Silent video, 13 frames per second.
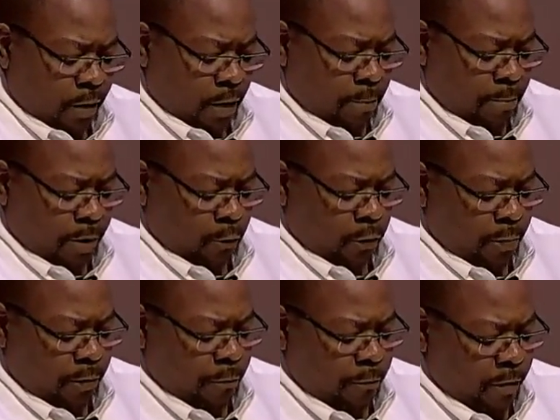I met
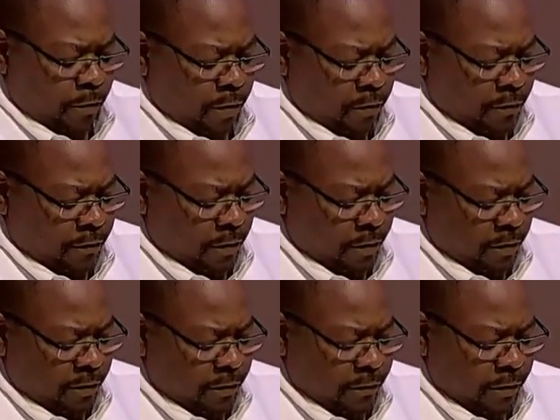with my father and
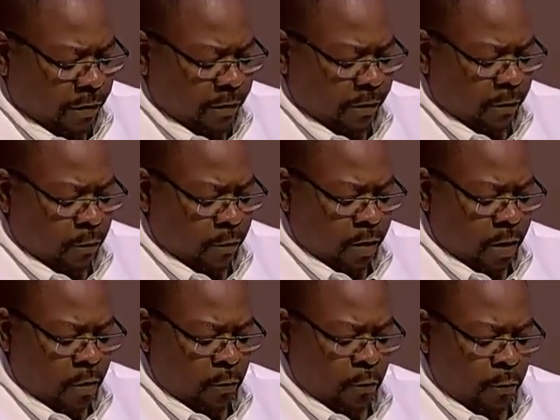started deciding on
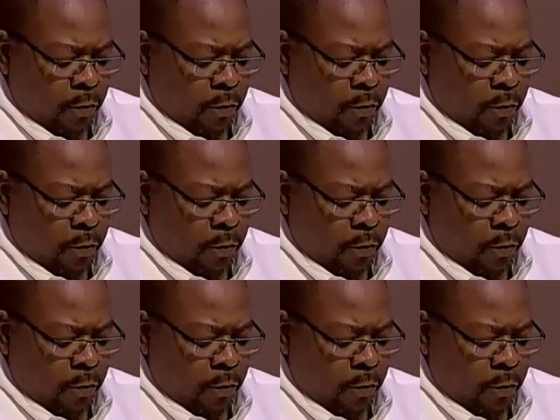how